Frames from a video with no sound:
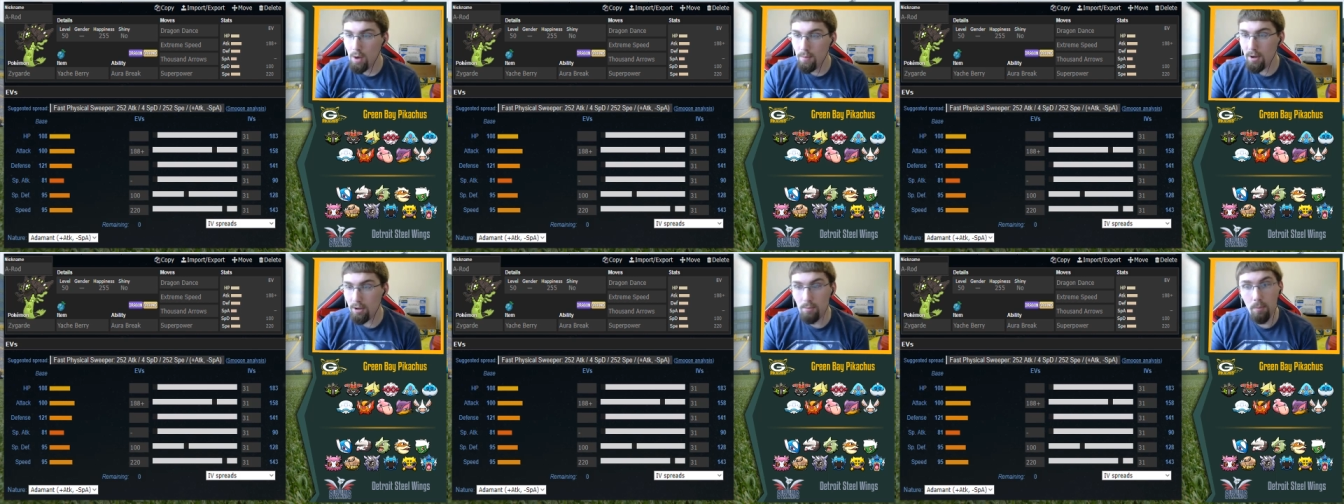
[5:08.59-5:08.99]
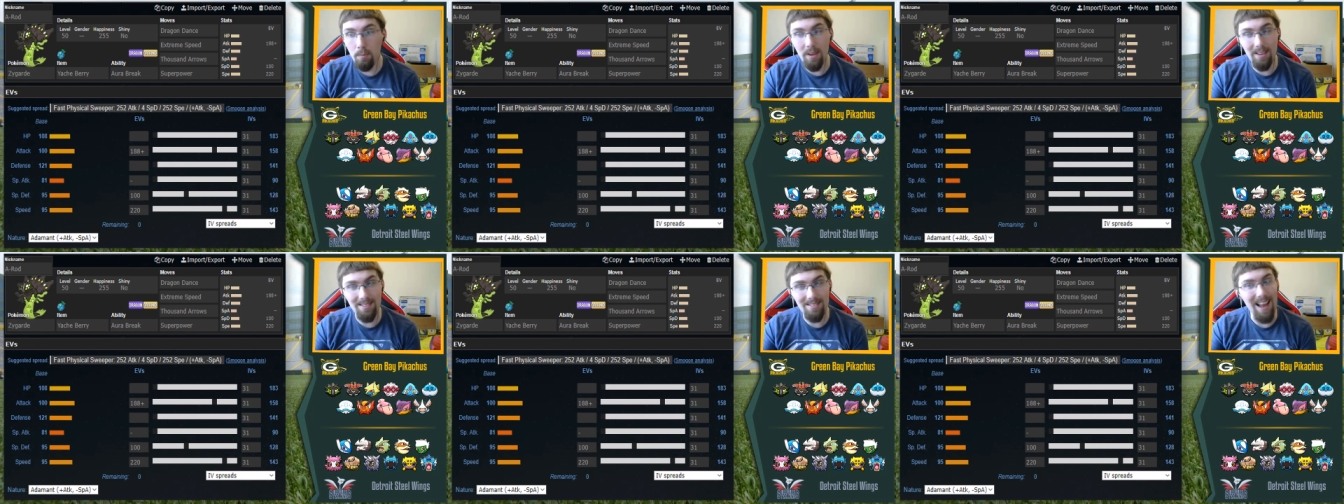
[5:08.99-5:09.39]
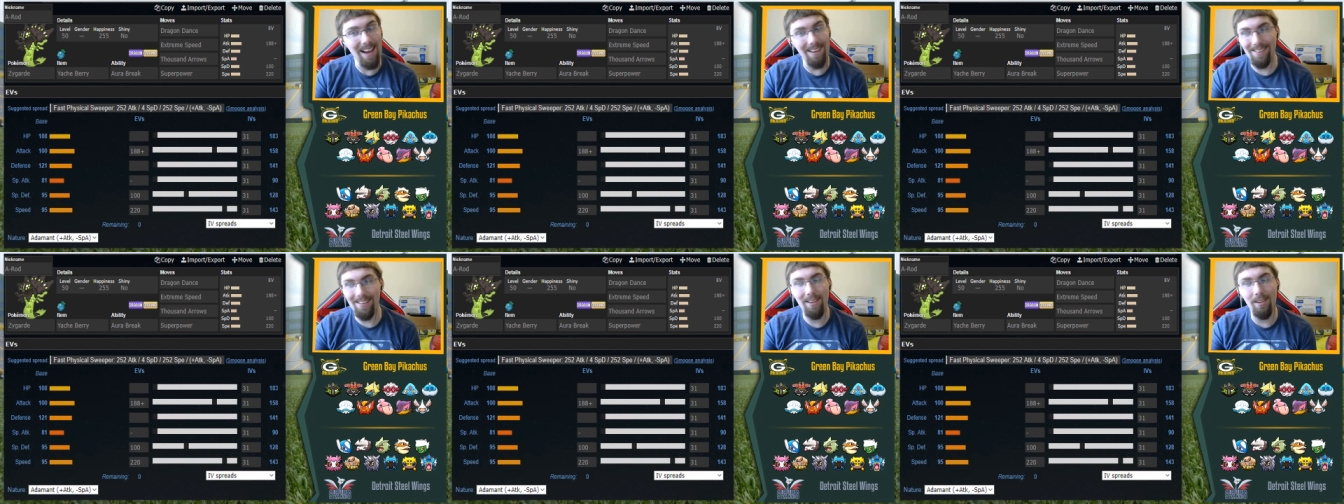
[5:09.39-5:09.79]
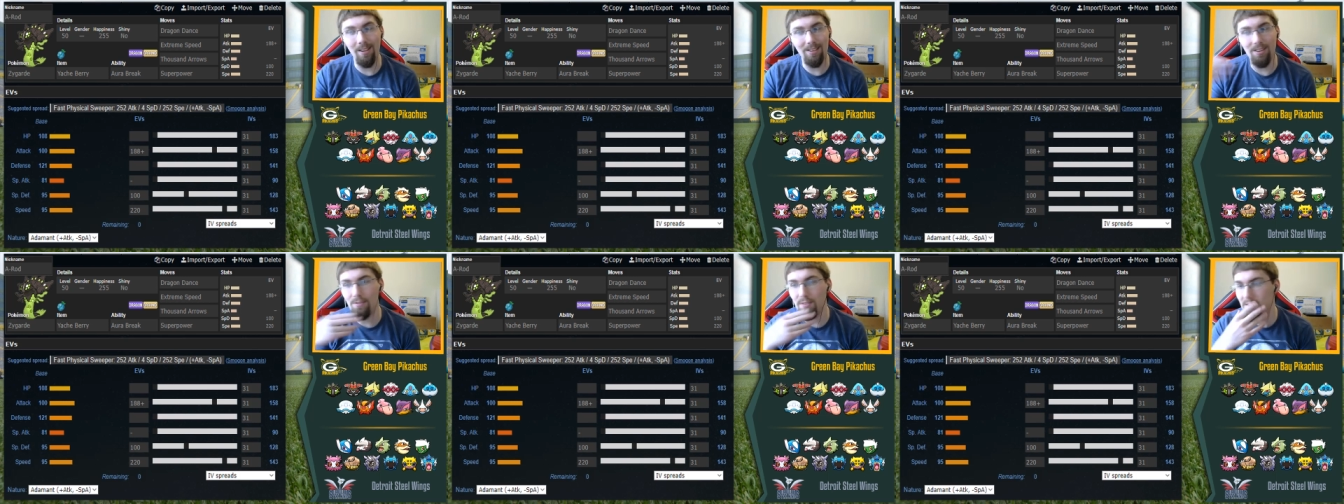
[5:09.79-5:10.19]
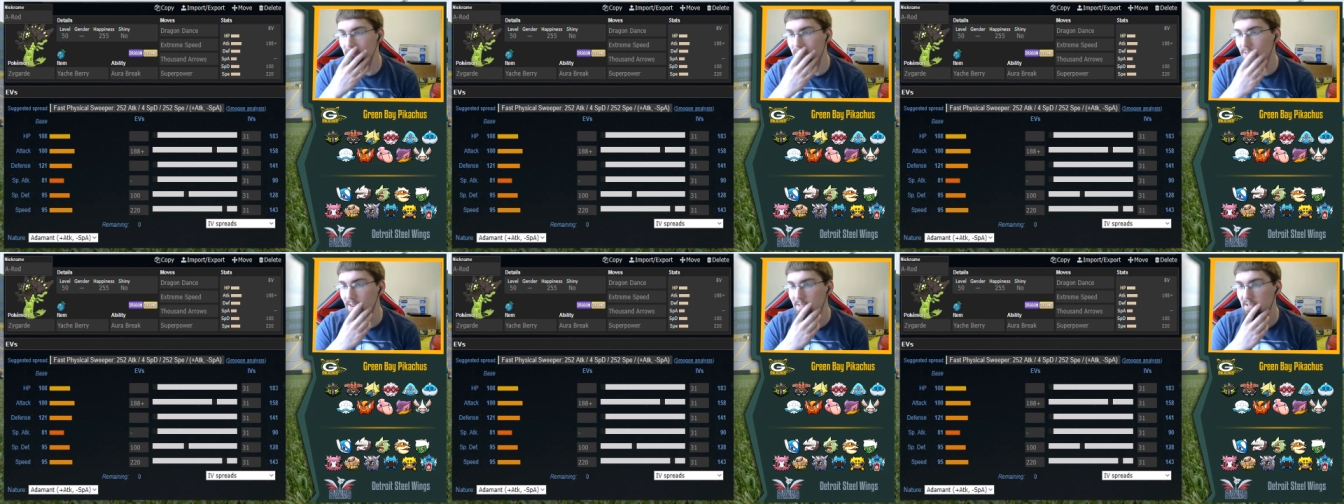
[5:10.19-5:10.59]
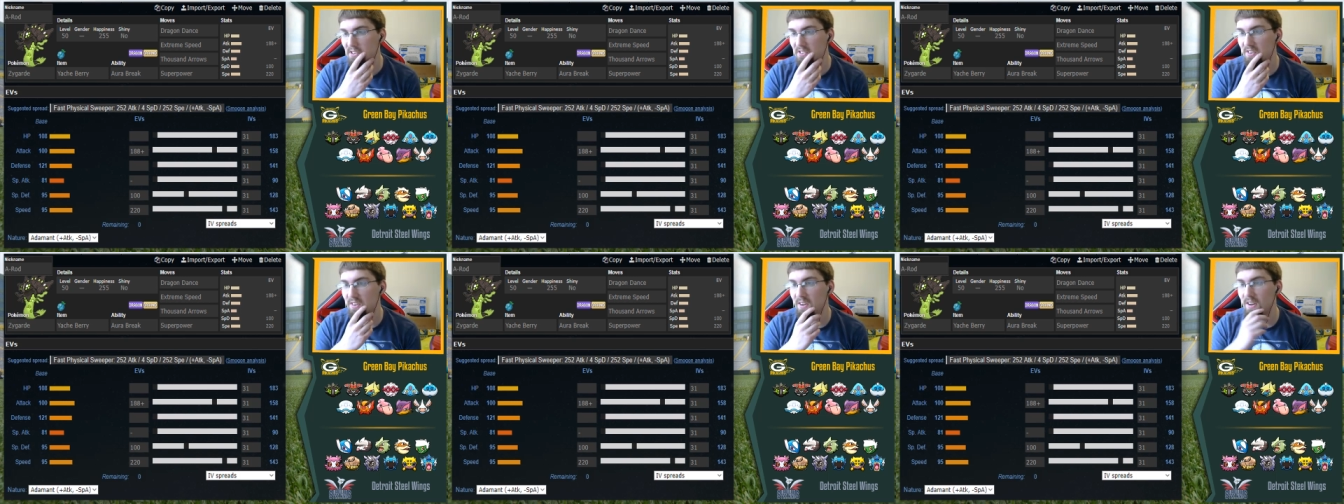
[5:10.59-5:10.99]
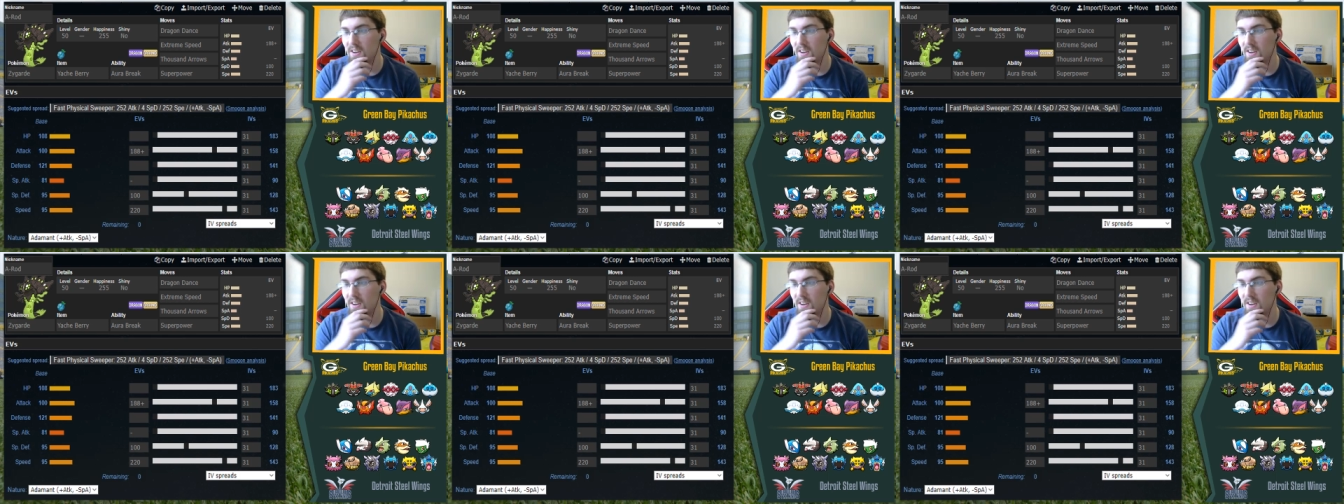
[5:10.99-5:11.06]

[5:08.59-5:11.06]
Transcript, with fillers: because Moonblast is not going to kill us if he's defensive.